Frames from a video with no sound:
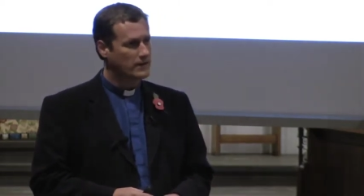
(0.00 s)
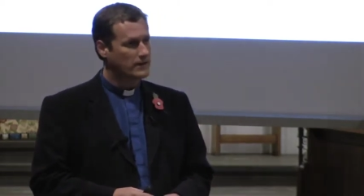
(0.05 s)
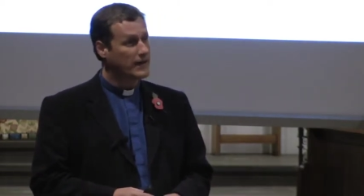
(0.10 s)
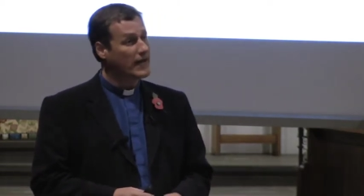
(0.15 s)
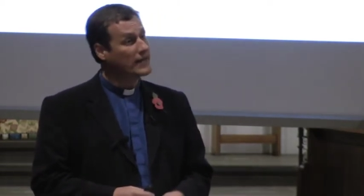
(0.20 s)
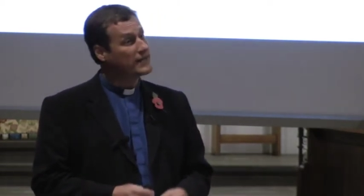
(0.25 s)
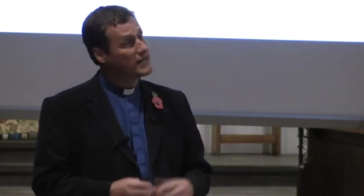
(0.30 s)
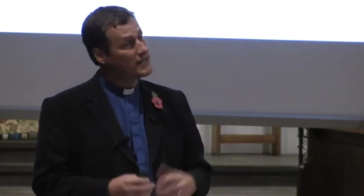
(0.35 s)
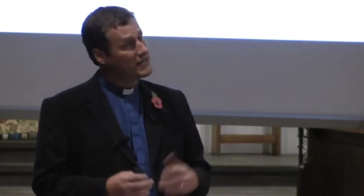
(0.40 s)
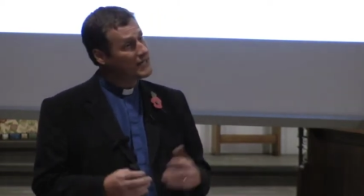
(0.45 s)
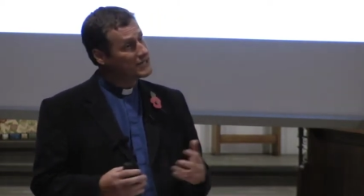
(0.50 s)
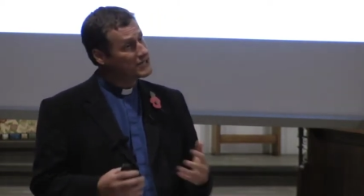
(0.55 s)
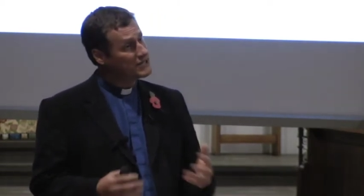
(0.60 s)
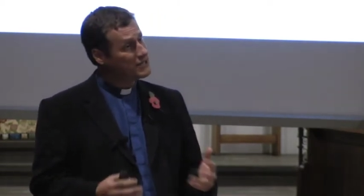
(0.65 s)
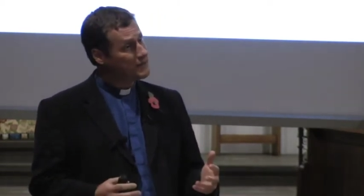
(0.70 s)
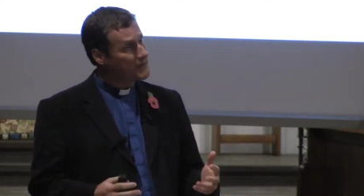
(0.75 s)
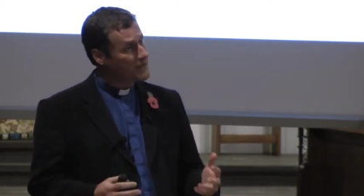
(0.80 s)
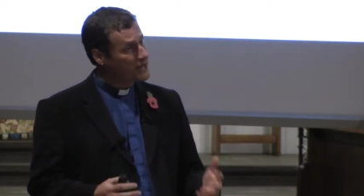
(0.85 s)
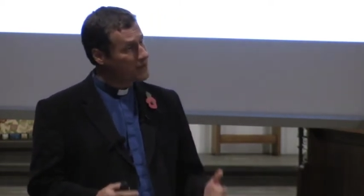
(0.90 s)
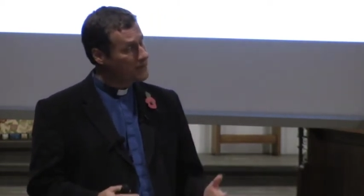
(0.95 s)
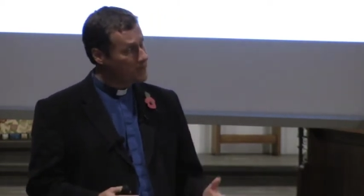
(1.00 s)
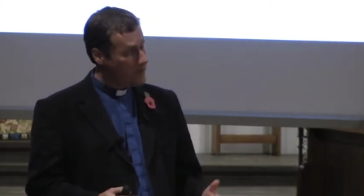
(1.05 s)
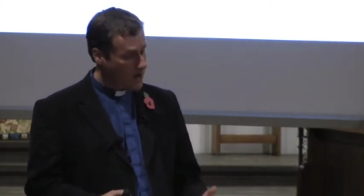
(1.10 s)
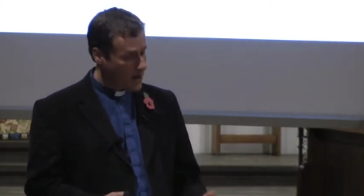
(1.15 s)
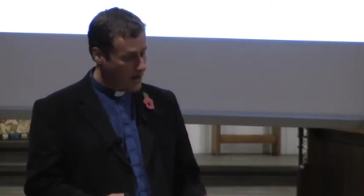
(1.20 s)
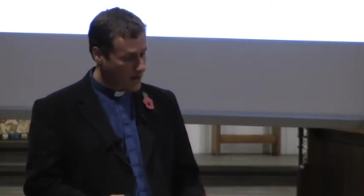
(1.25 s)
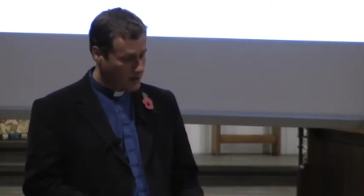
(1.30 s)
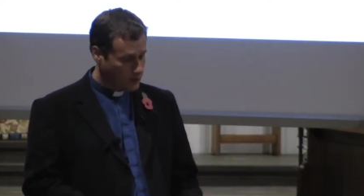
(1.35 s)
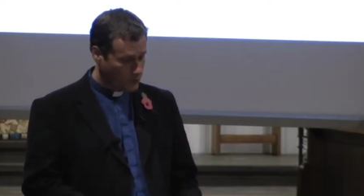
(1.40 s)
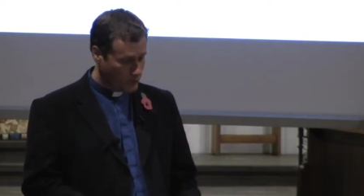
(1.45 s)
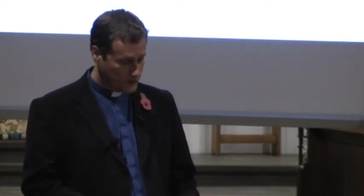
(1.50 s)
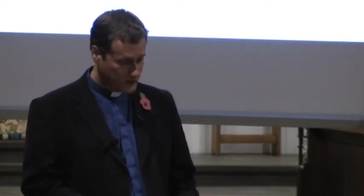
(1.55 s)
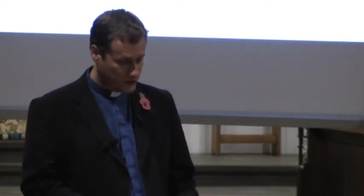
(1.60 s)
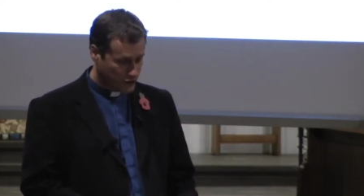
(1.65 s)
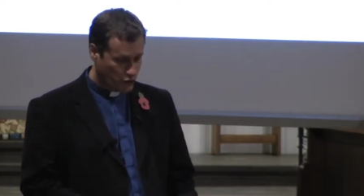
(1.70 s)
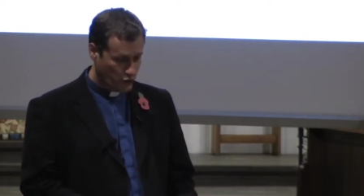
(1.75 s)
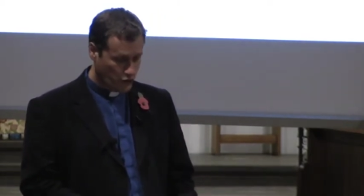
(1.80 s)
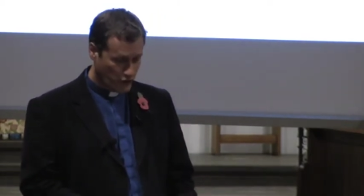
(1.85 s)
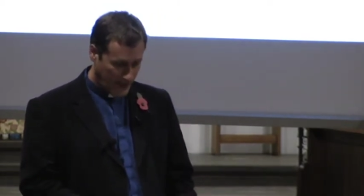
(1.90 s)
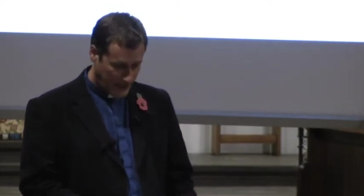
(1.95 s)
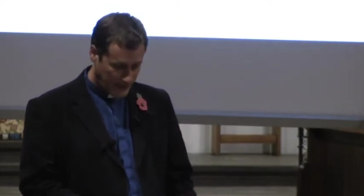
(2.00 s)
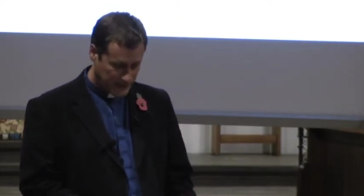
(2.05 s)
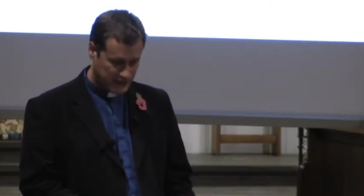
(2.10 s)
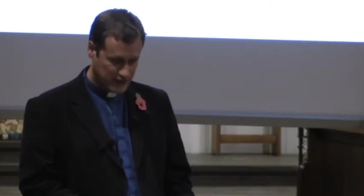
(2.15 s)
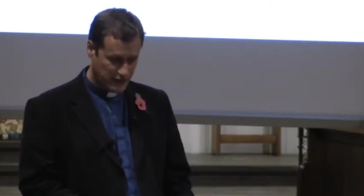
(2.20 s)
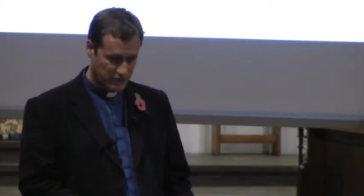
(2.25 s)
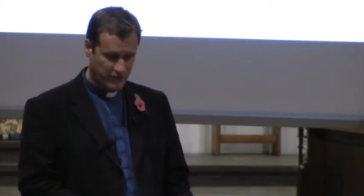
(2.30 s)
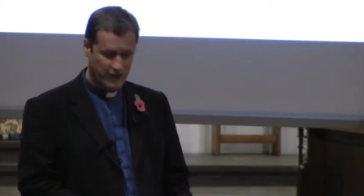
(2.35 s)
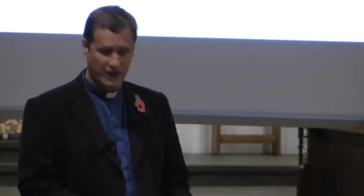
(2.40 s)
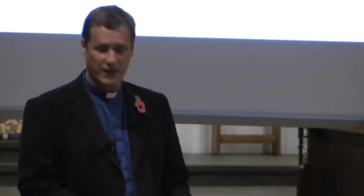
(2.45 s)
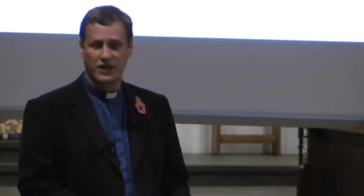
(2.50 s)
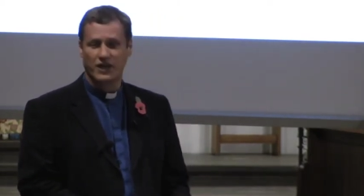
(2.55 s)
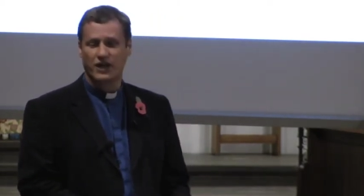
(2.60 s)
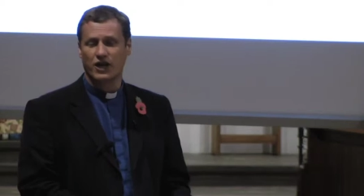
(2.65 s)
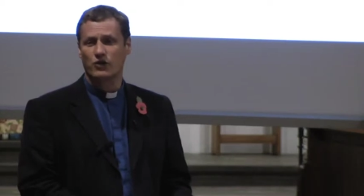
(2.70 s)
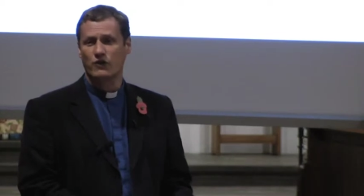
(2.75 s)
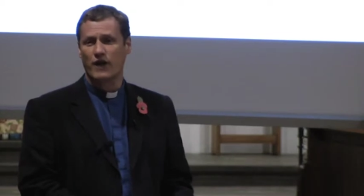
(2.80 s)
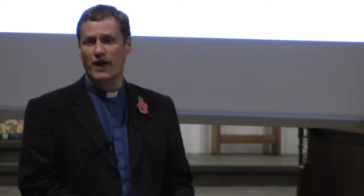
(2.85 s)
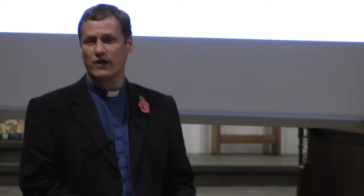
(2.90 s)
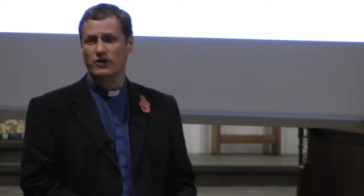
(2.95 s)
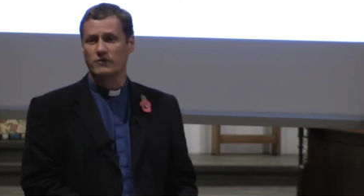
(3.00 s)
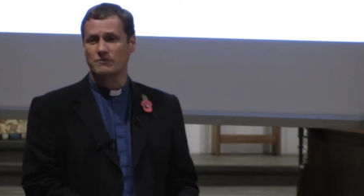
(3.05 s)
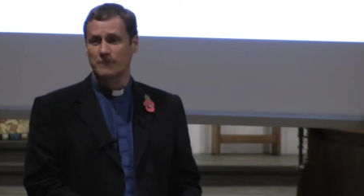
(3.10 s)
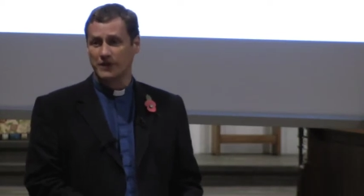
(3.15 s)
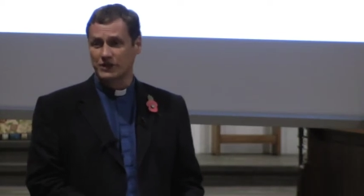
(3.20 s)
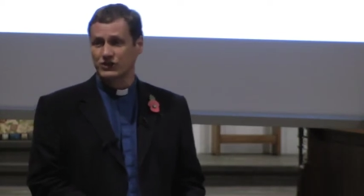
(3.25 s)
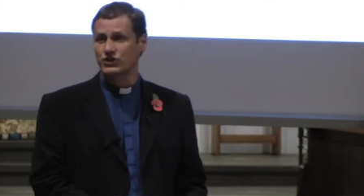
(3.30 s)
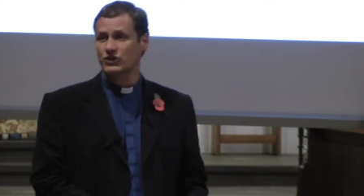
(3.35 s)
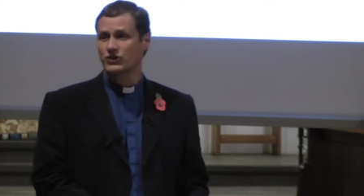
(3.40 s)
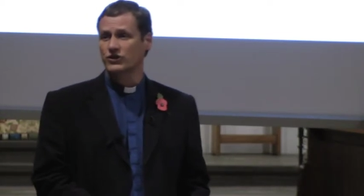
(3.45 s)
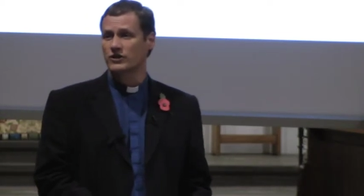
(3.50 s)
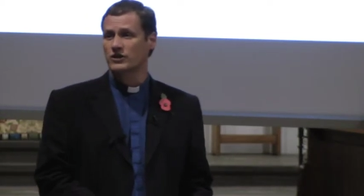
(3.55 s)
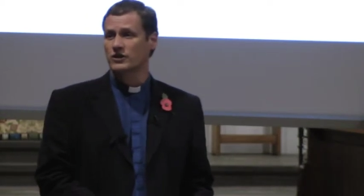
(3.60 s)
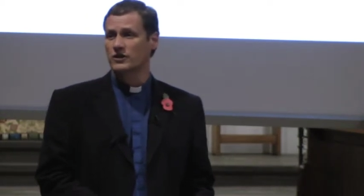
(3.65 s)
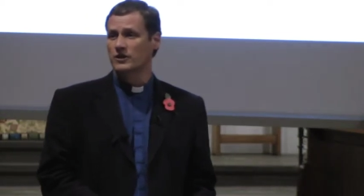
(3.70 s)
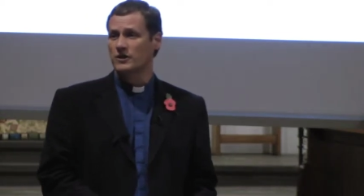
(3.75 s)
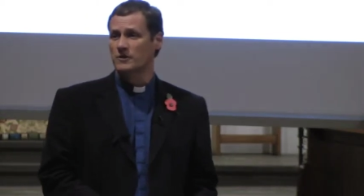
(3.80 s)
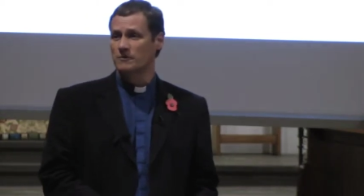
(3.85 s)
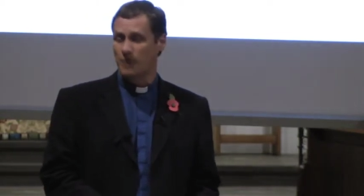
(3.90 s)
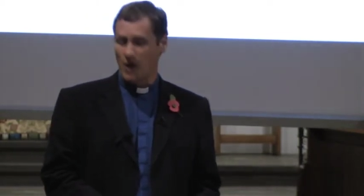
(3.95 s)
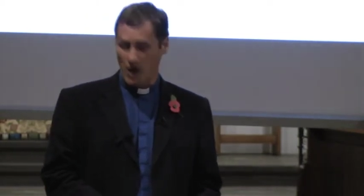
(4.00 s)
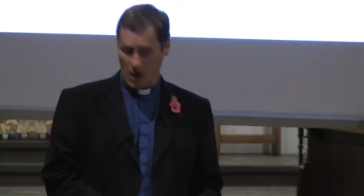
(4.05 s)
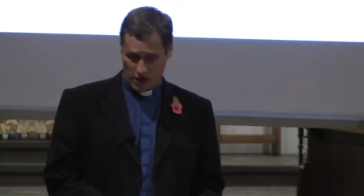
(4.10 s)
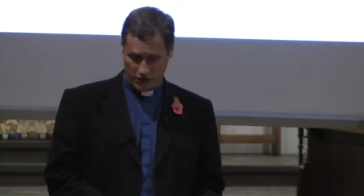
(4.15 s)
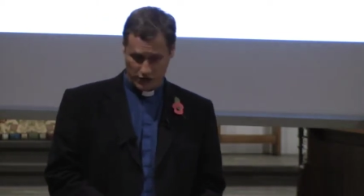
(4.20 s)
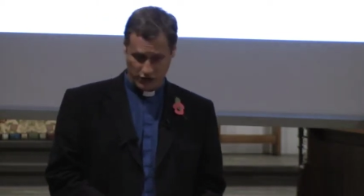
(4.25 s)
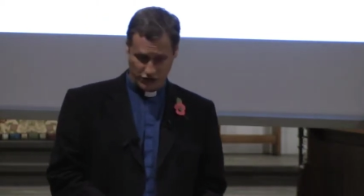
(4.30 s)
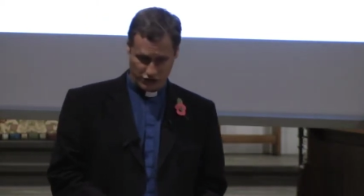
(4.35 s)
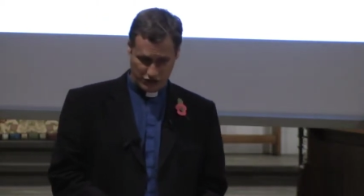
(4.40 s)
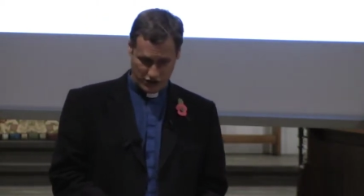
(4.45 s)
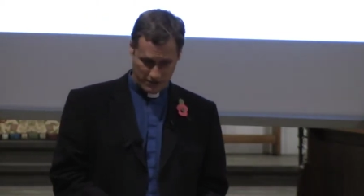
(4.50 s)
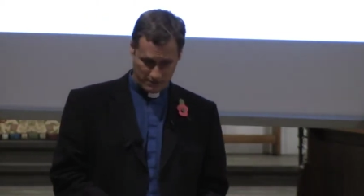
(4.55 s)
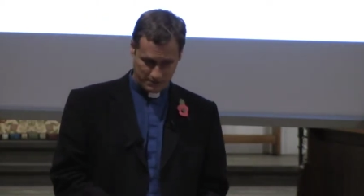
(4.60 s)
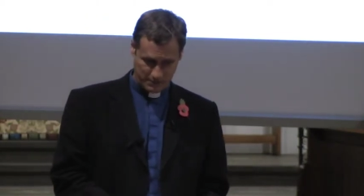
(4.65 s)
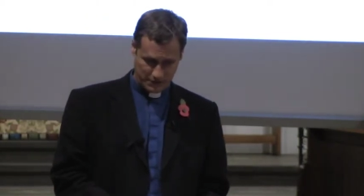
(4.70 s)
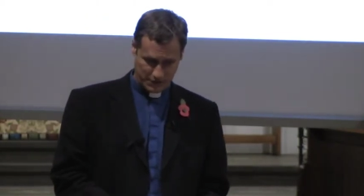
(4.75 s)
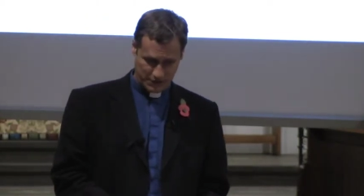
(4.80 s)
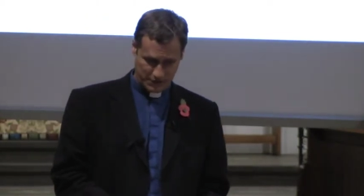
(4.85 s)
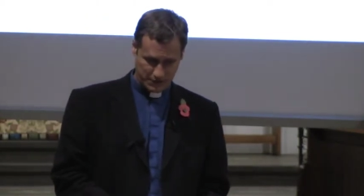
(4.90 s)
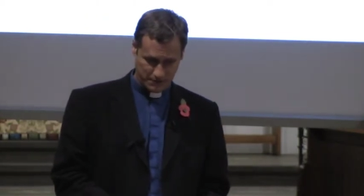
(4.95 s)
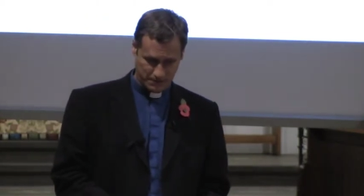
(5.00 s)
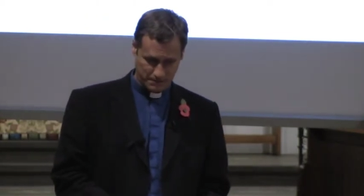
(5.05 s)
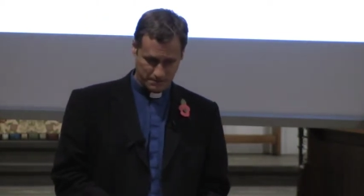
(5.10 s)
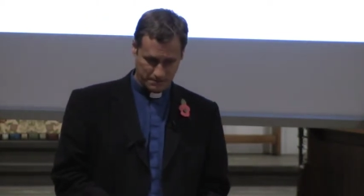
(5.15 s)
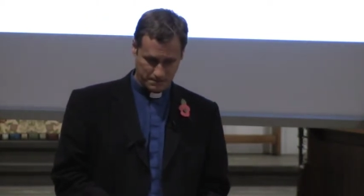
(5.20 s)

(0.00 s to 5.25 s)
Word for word: That then needs to be combined with creative thinking around mission partnerships.